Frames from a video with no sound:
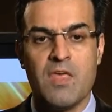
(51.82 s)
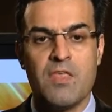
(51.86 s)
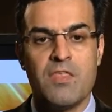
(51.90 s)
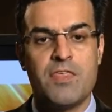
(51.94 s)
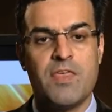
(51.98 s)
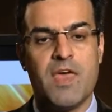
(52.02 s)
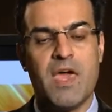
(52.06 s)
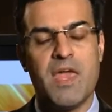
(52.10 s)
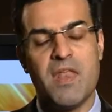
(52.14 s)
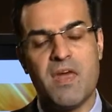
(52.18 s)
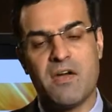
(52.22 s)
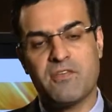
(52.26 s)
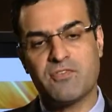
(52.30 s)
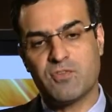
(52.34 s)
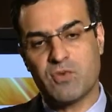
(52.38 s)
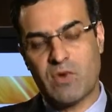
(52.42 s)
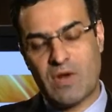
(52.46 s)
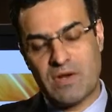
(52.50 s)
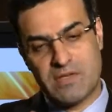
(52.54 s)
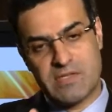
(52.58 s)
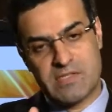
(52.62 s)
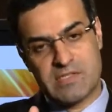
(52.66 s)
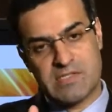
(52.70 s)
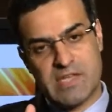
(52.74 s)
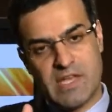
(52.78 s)
Then after
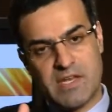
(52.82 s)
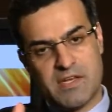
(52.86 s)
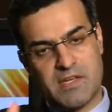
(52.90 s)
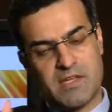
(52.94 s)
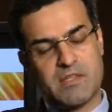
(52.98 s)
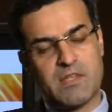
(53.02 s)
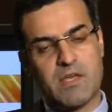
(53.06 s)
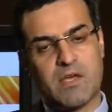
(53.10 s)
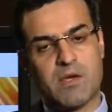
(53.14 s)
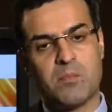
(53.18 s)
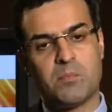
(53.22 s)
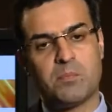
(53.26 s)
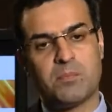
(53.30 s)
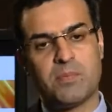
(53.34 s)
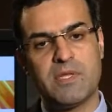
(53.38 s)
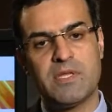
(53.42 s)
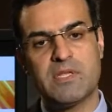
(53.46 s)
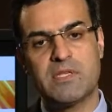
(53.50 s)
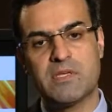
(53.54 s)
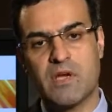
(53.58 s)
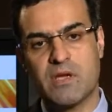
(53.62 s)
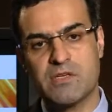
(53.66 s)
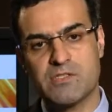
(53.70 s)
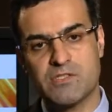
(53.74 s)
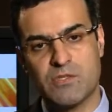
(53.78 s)
understanding the
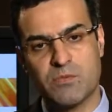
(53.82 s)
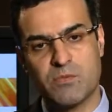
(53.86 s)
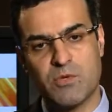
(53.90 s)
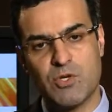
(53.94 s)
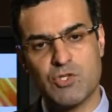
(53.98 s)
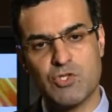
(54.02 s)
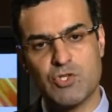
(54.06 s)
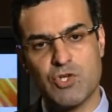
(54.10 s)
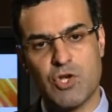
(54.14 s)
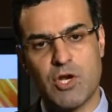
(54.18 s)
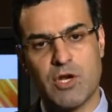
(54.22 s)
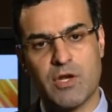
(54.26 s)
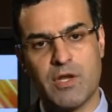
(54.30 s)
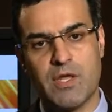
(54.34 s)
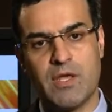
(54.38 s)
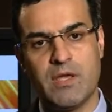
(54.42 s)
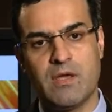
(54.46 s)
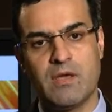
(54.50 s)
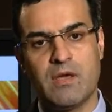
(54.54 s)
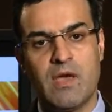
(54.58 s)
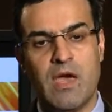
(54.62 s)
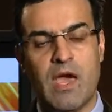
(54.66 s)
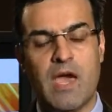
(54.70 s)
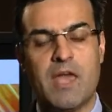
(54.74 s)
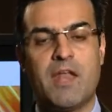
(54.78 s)
complete customer journey
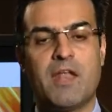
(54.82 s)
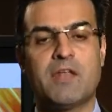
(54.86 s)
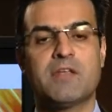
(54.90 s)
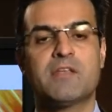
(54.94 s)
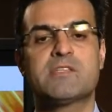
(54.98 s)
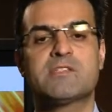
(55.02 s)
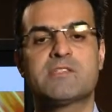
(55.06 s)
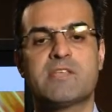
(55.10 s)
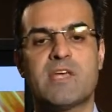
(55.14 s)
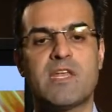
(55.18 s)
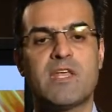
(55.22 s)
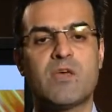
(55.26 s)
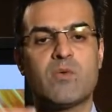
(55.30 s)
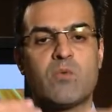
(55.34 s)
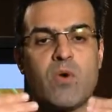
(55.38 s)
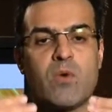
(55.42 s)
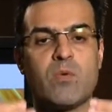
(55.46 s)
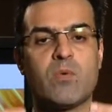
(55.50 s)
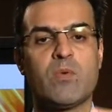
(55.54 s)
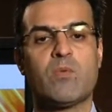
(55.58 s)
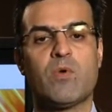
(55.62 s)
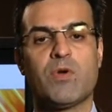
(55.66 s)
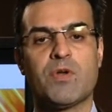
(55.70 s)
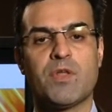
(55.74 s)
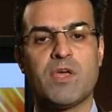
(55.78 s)
and understanding where
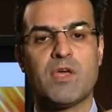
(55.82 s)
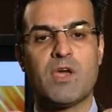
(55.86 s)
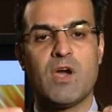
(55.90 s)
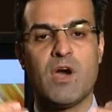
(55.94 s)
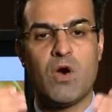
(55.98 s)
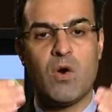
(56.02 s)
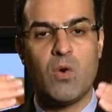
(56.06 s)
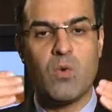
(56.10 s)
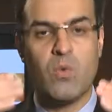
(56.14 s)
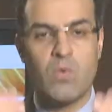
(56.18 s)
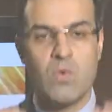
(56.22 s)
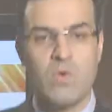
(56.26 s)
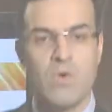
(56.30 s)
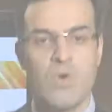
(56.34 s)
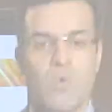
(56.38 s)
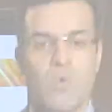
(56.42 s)
we want to go,